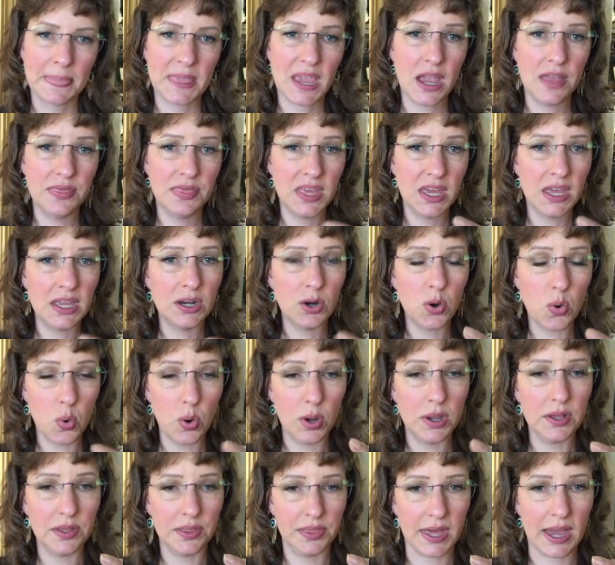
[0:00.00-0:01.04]
and then
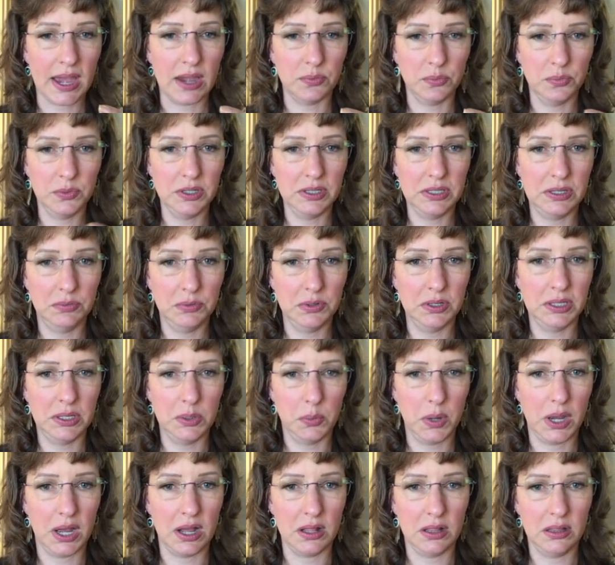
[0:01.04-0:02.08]
oil that really
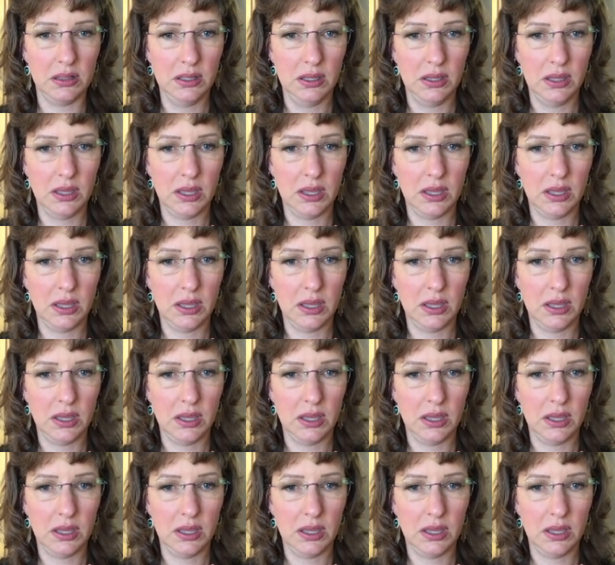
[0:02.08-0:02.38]
well.